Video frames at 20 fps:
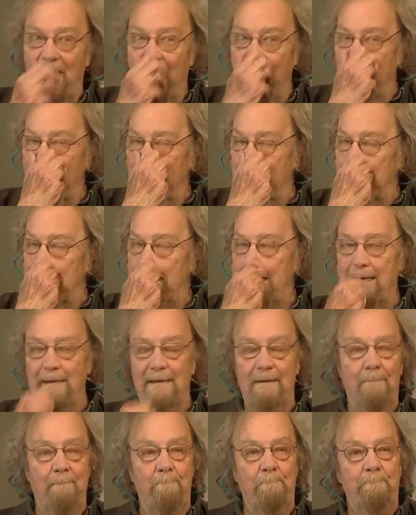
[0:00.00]

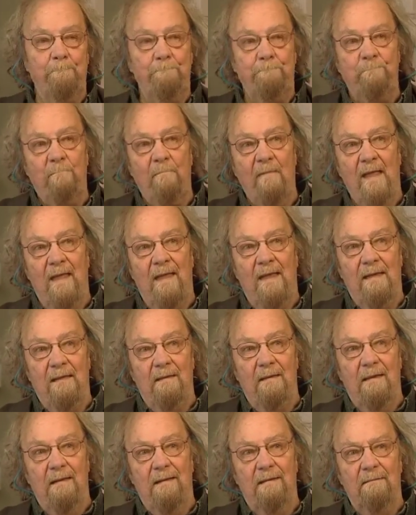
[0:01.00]
And
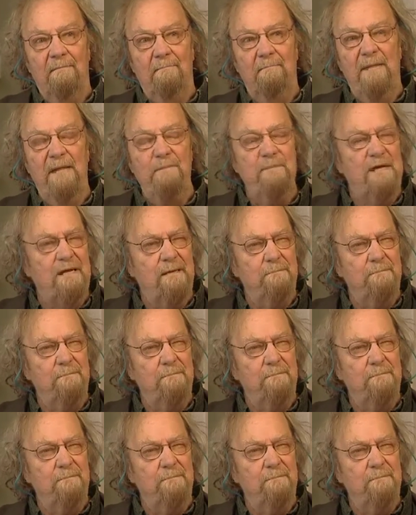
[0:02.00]
maybe